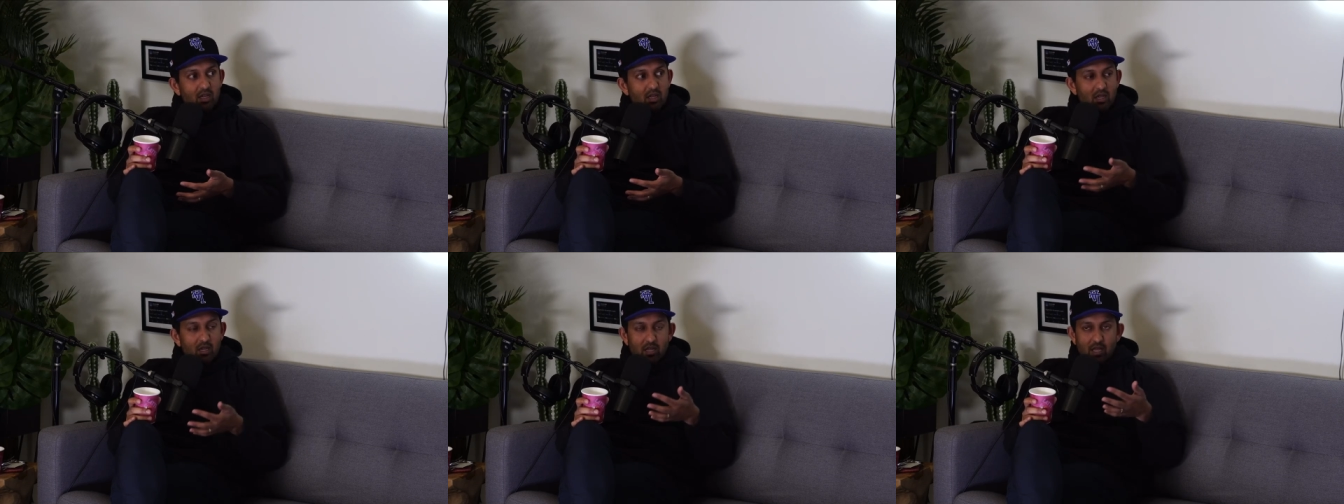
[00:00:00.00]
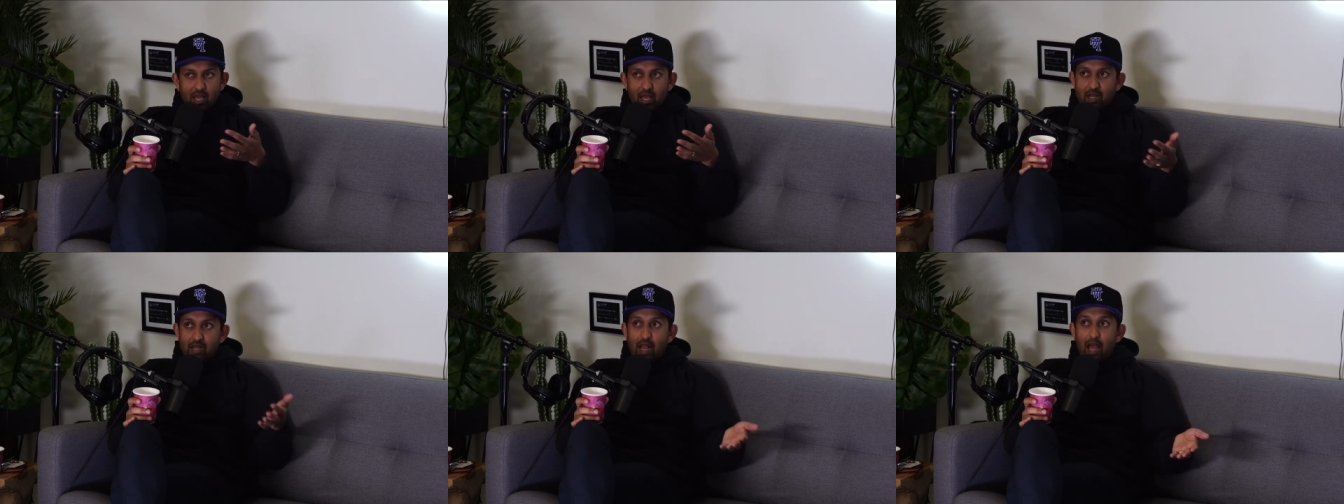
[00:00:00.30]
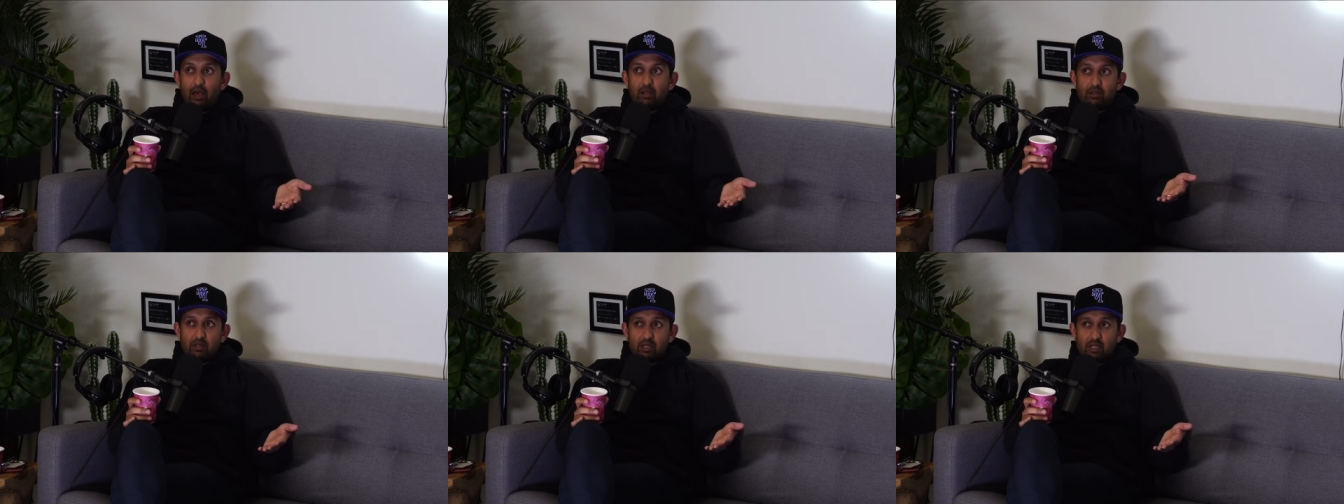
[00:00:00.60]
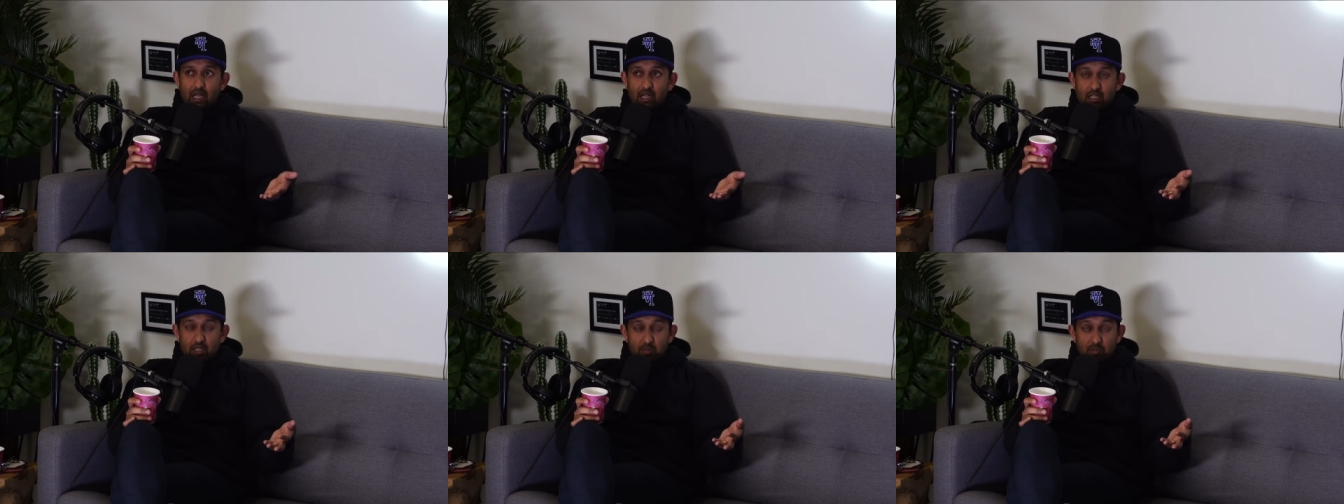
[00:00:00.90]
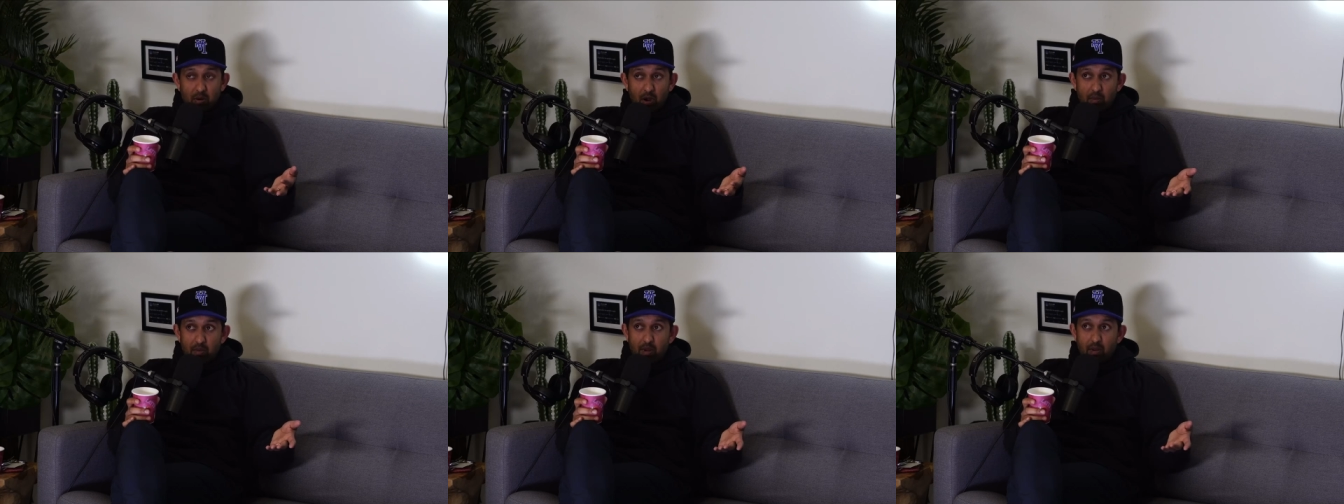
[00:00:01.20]
Yeah. And now the State
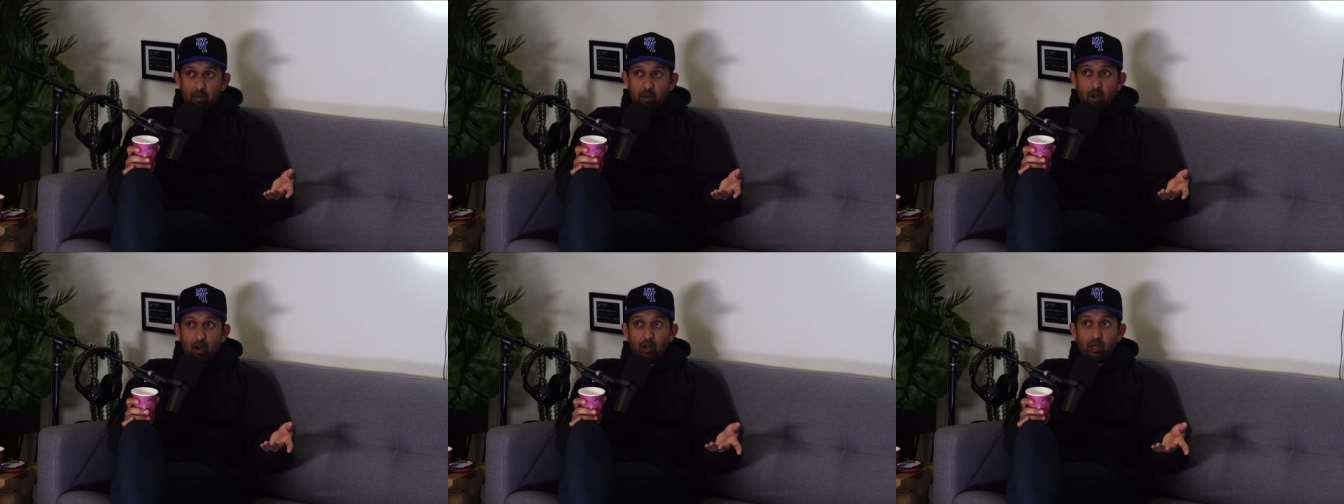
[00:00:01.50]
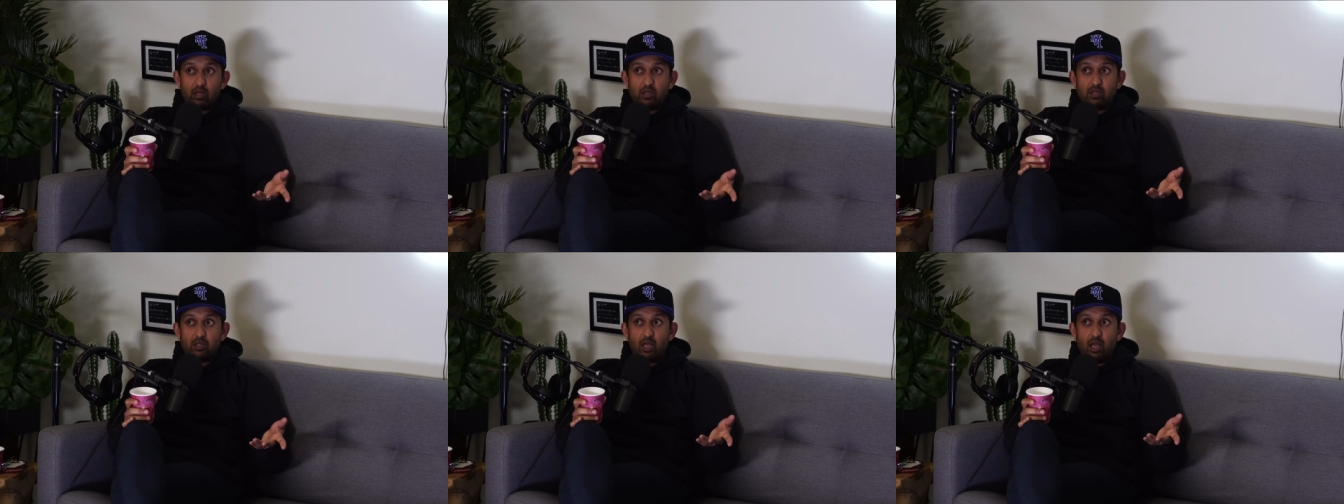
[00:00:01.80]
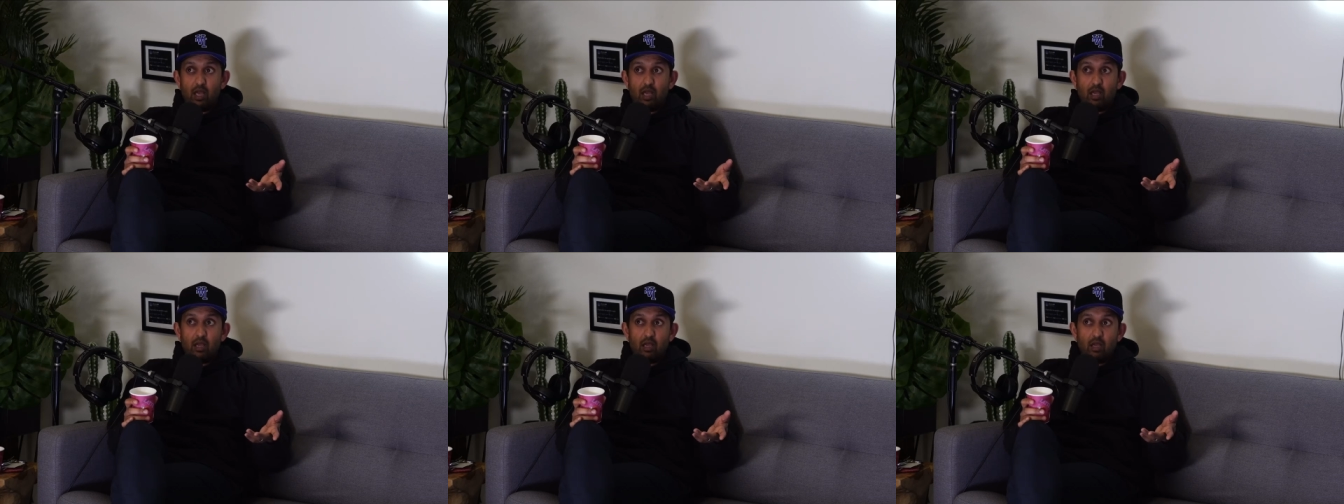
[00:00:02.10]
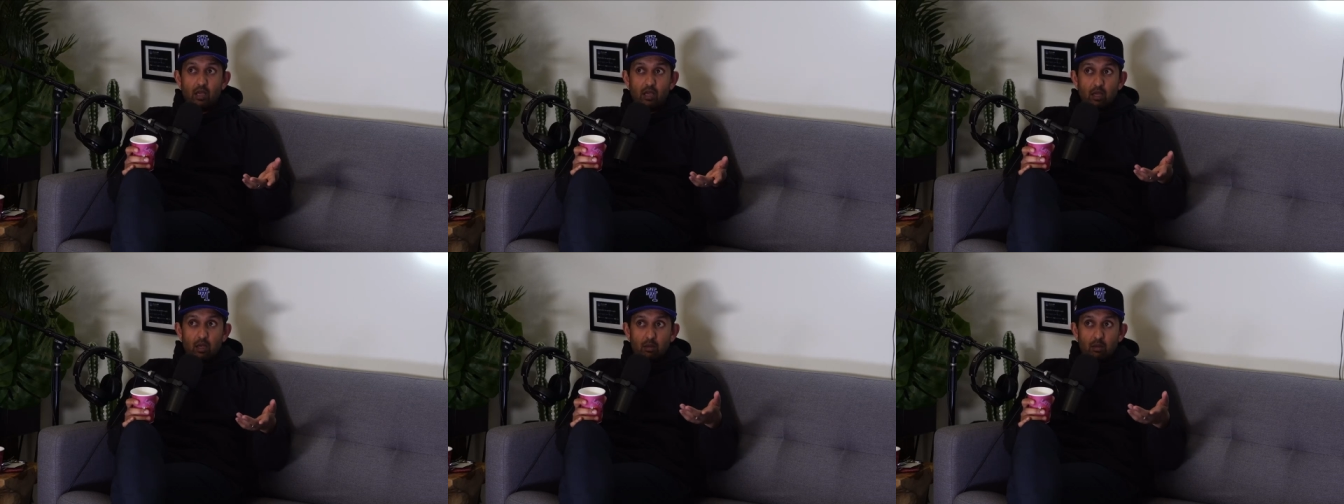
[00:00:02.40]
Department of America is saying